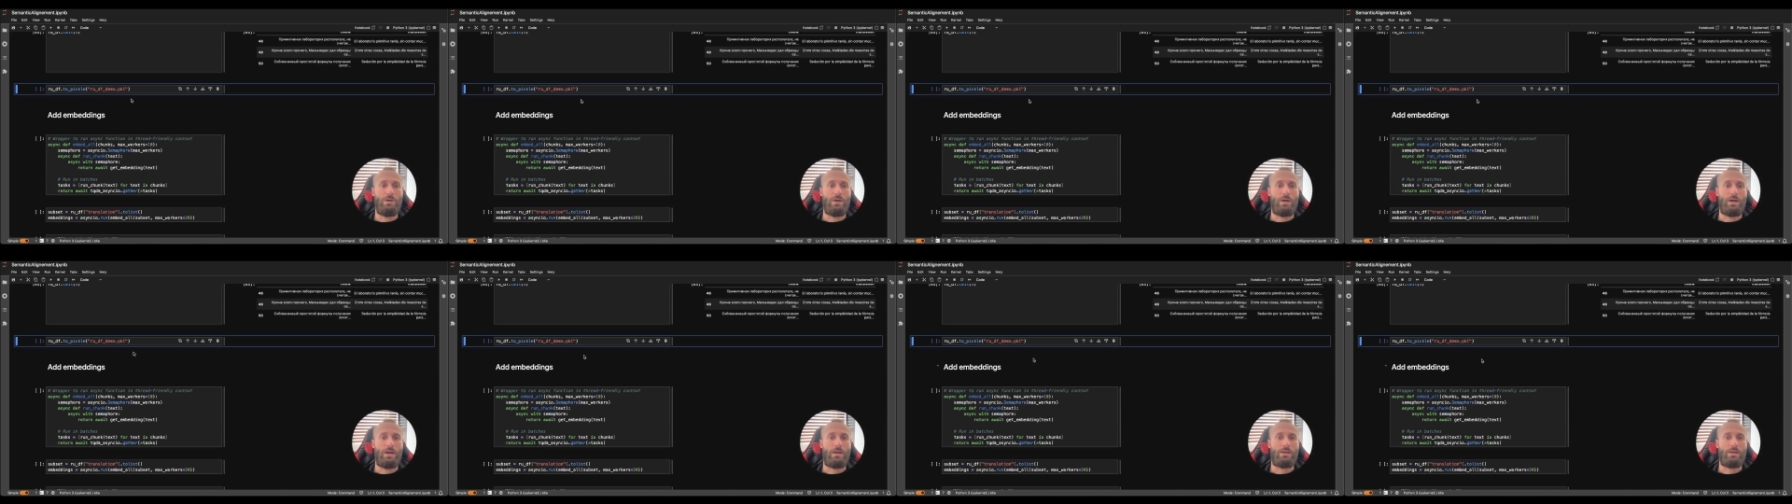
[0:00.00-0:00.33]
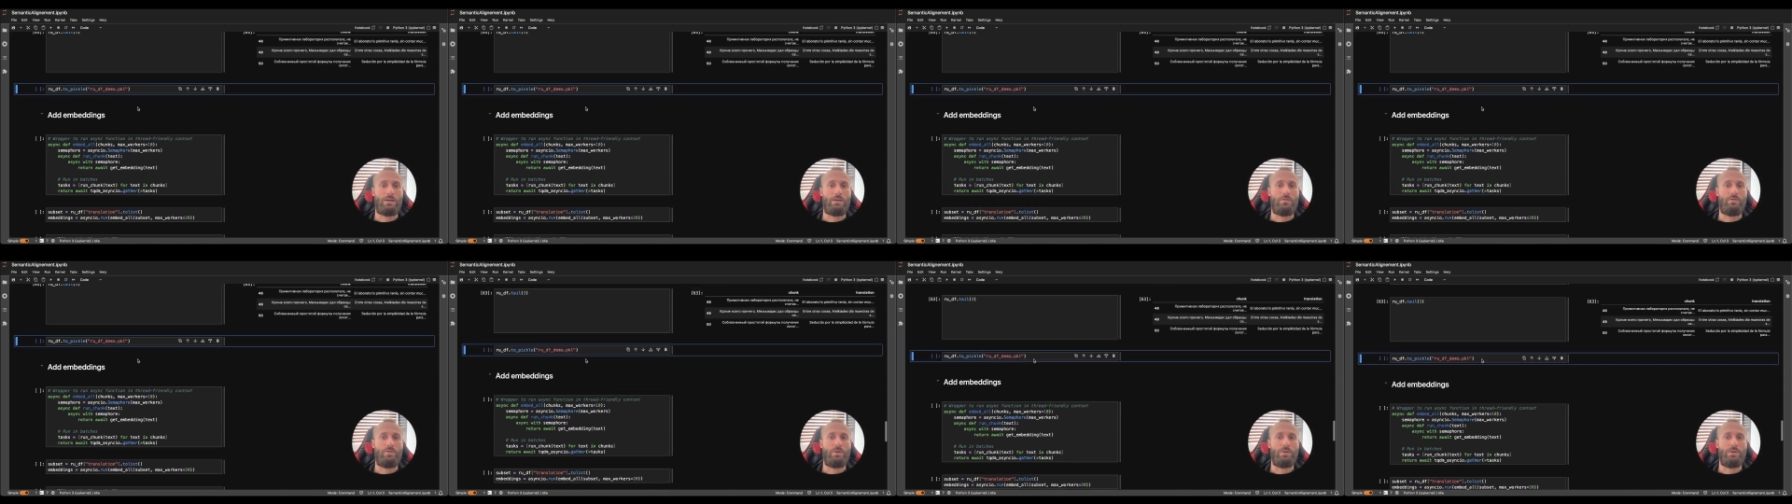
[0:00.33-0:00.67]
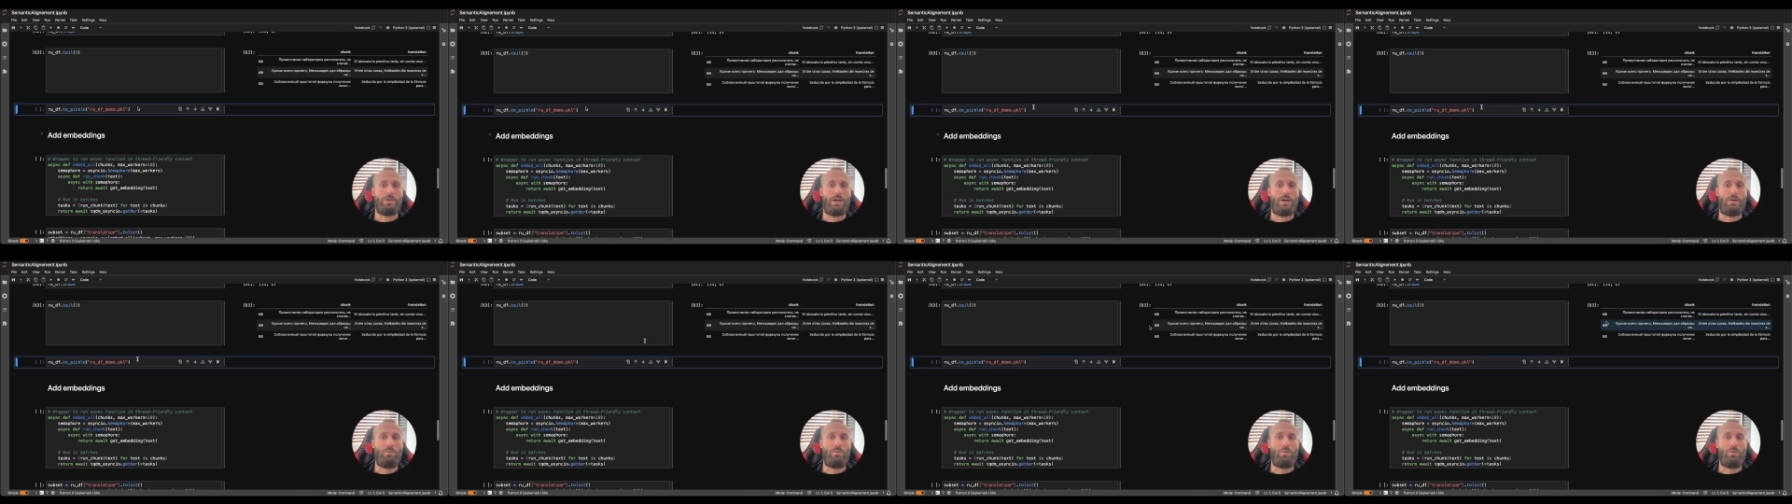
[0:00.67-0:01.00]
and it will
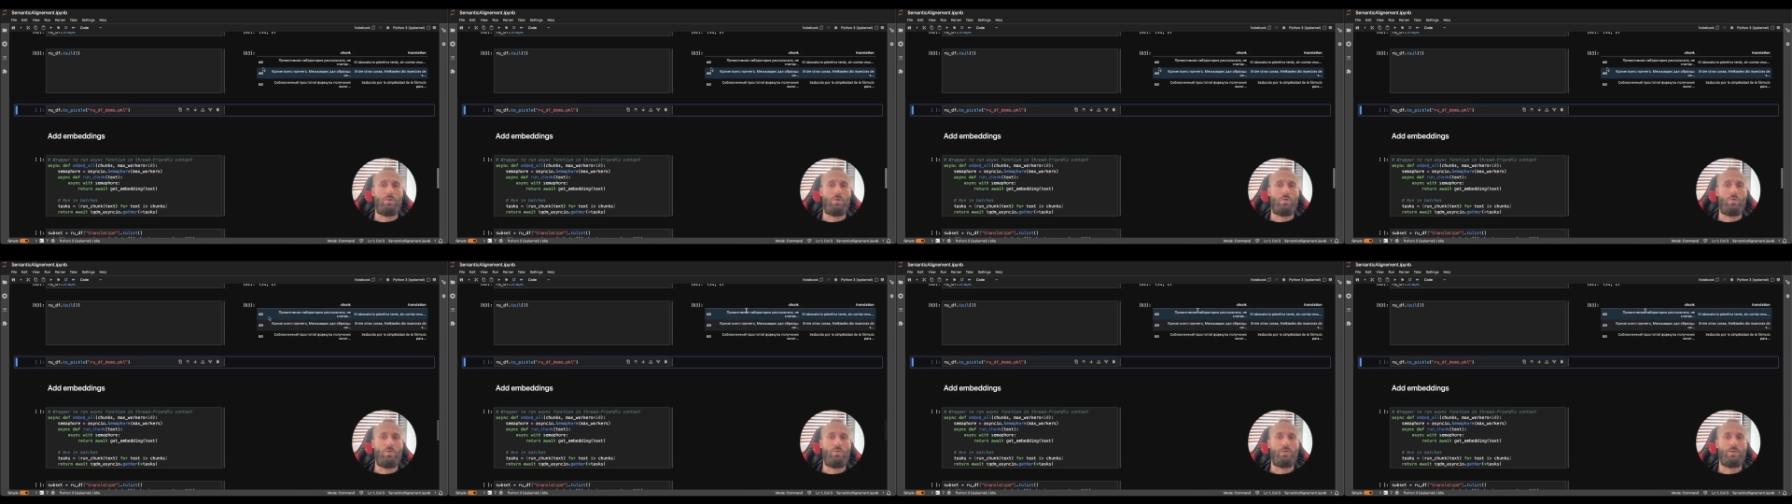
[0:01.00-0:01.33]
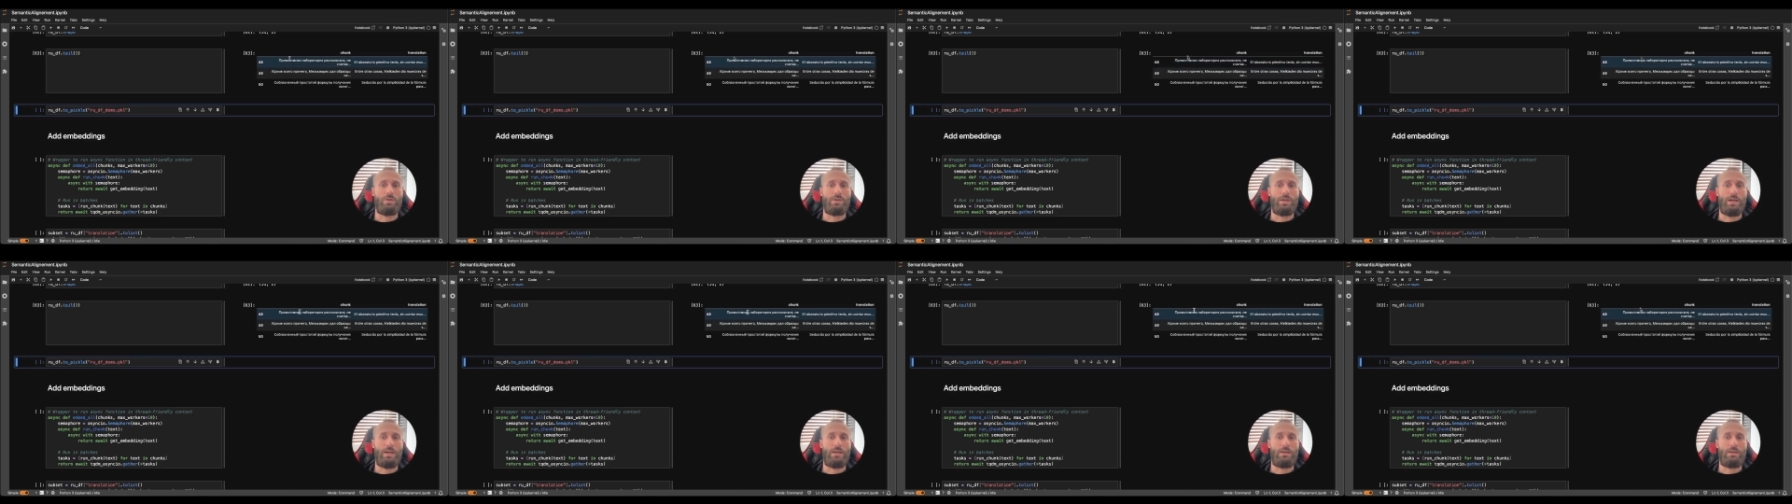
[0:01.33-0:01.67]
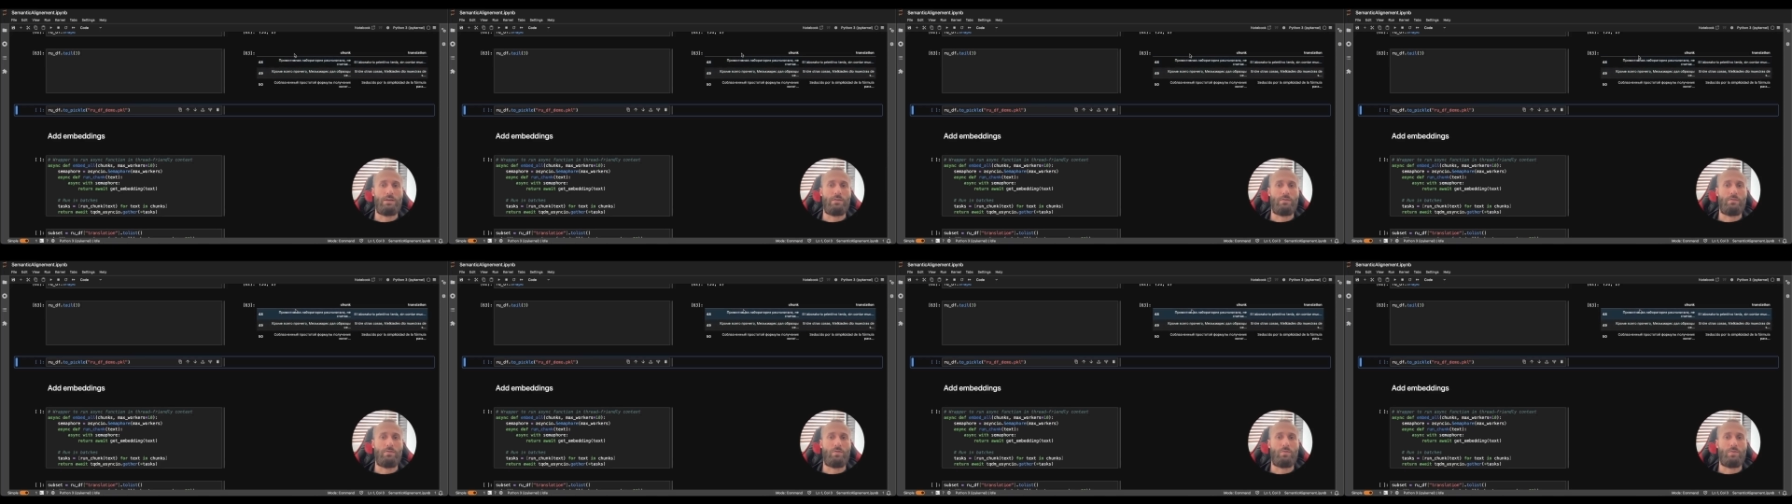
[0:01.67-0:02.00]
dump all the
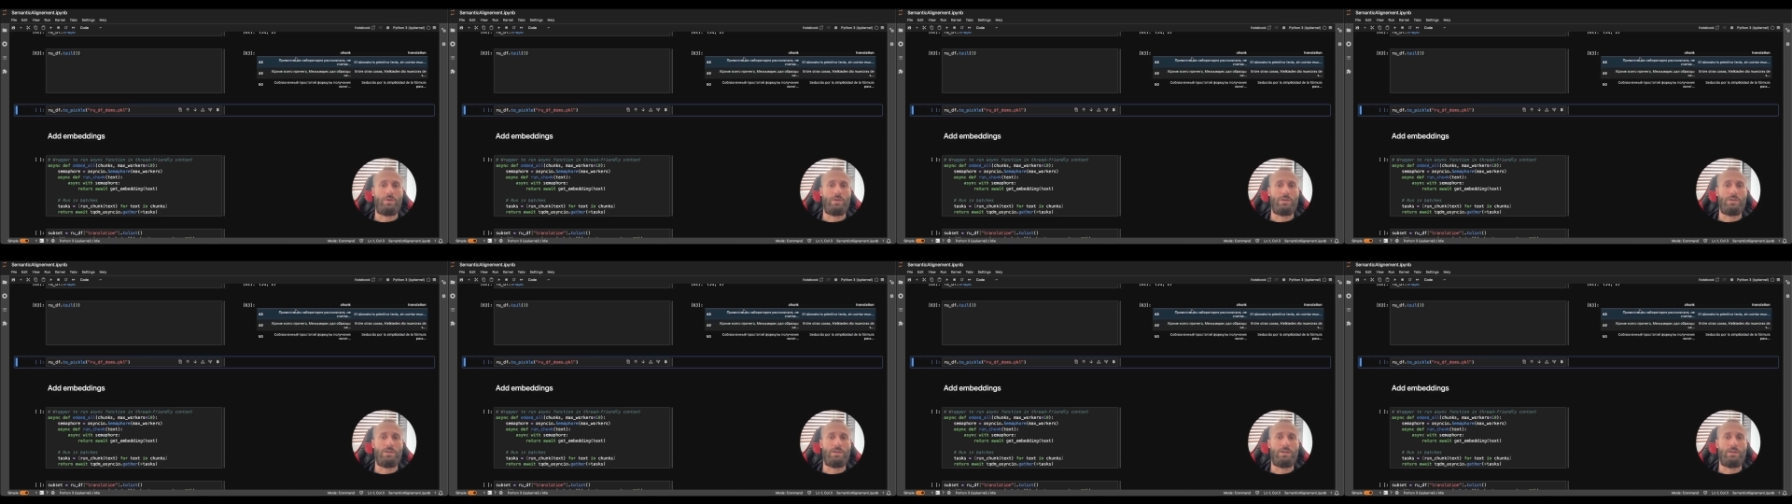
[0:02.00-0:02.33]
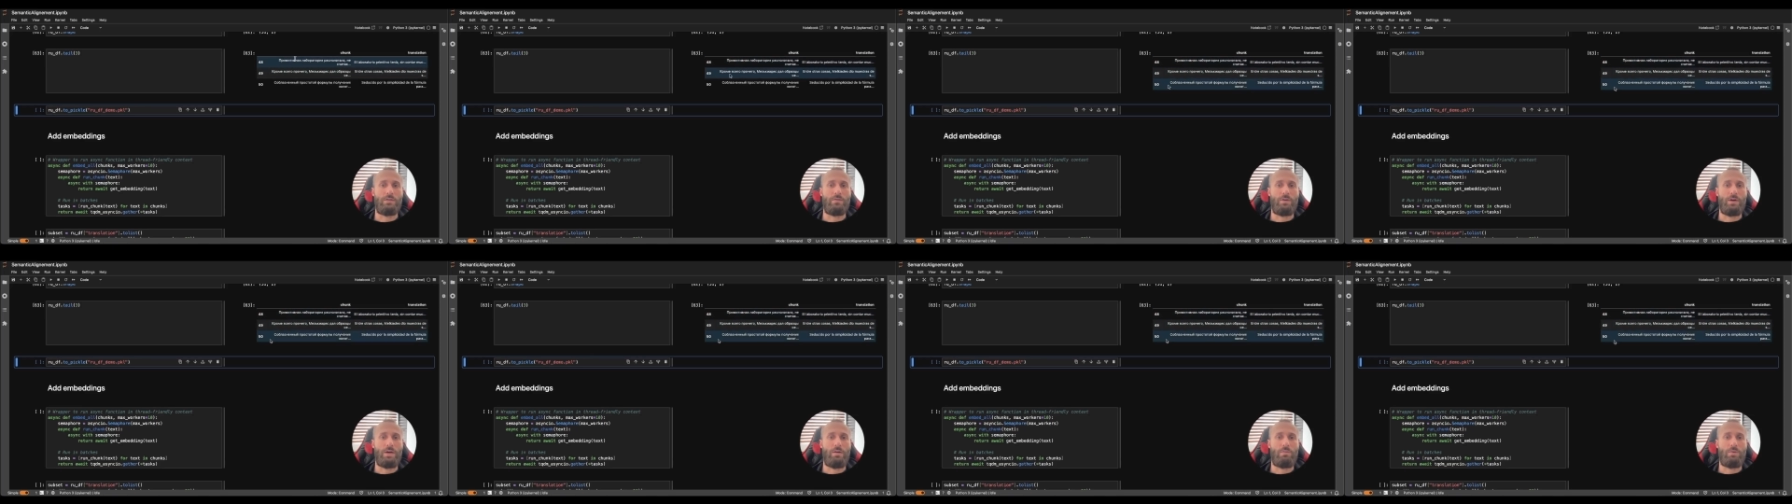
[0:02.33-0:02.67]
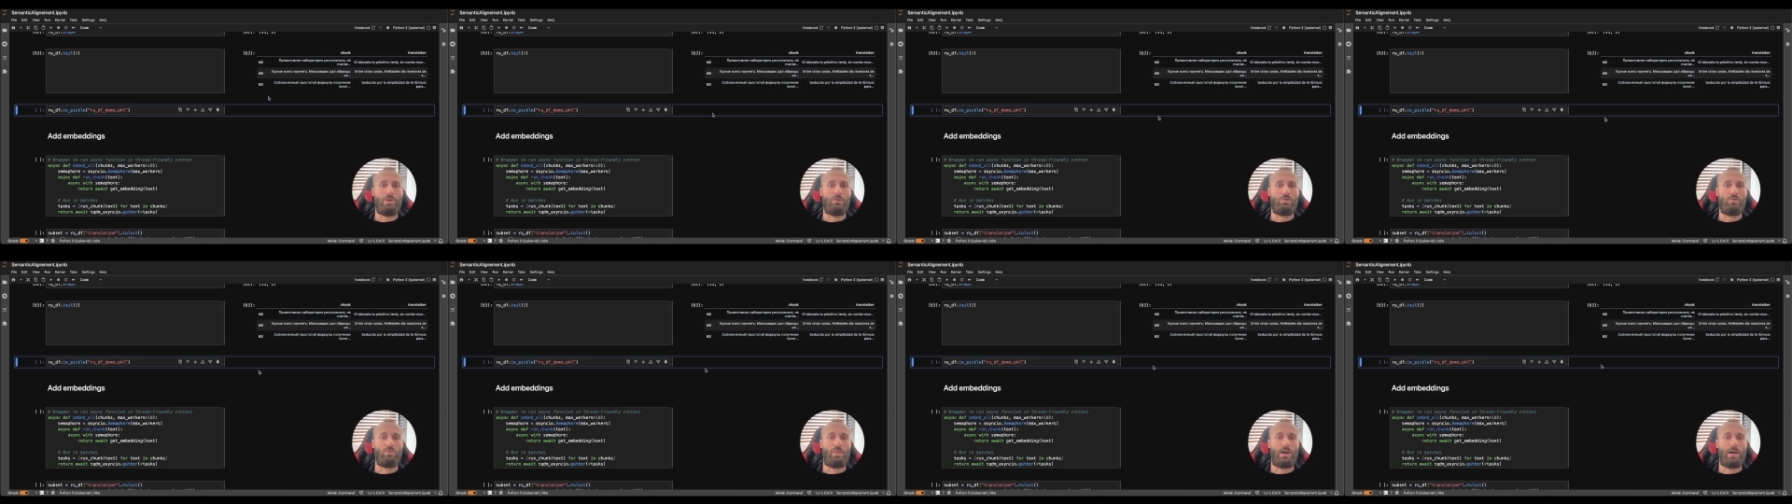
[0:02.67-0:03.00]
data from this data frame
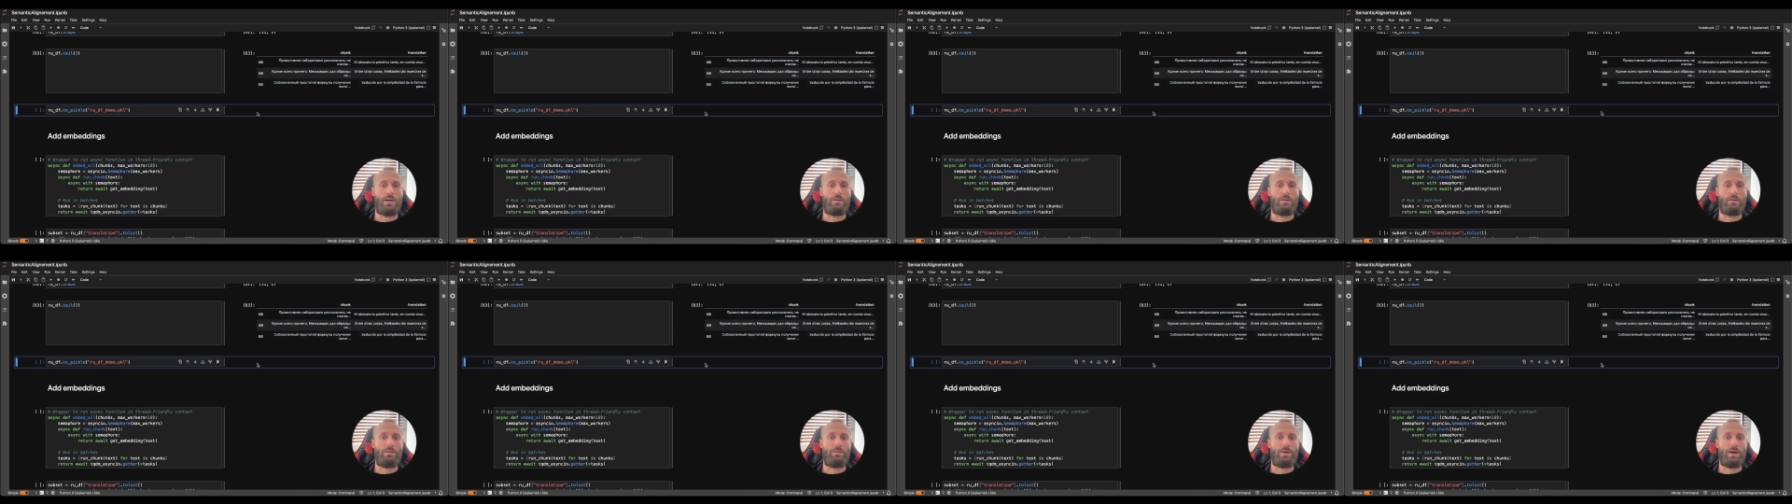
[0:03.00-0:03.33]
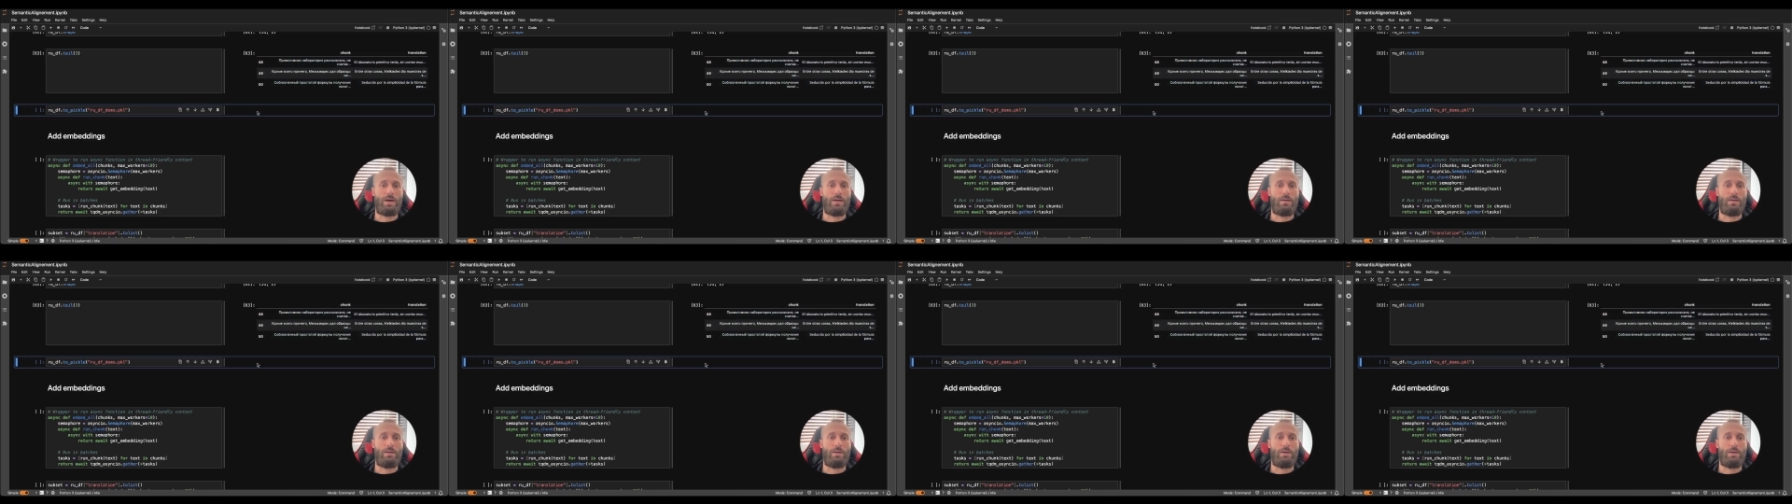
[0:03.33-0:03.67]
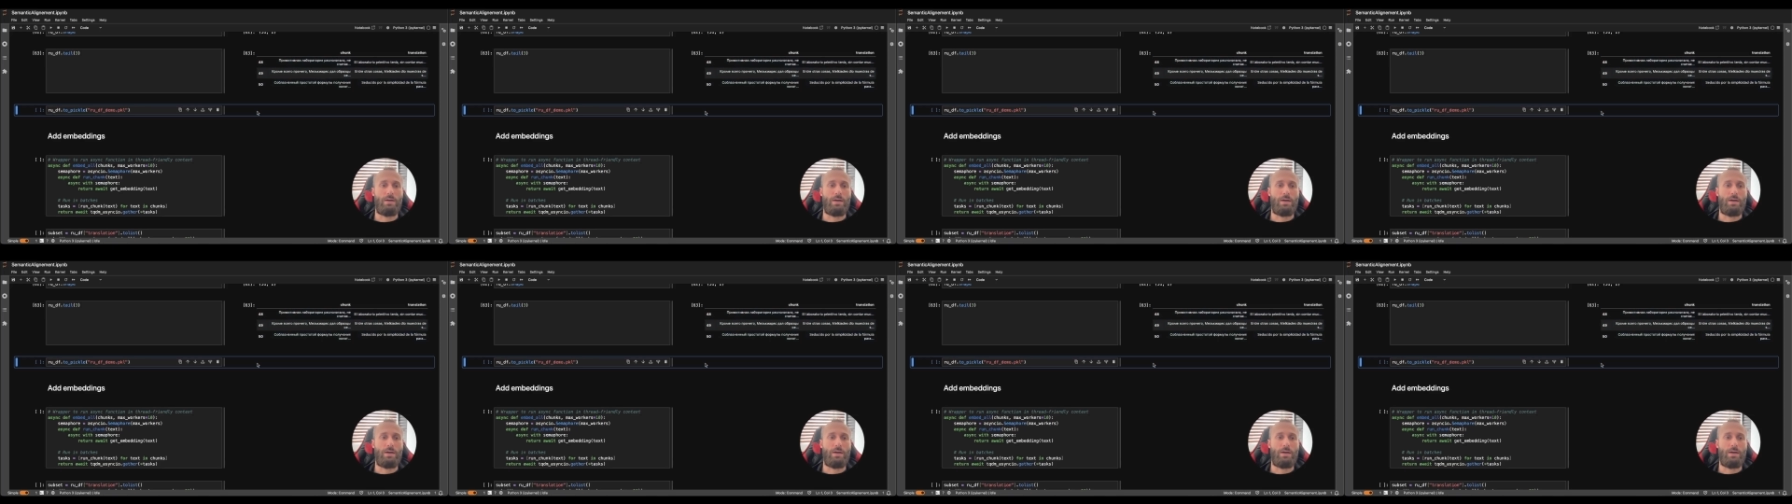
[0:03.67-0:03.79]
into binary file.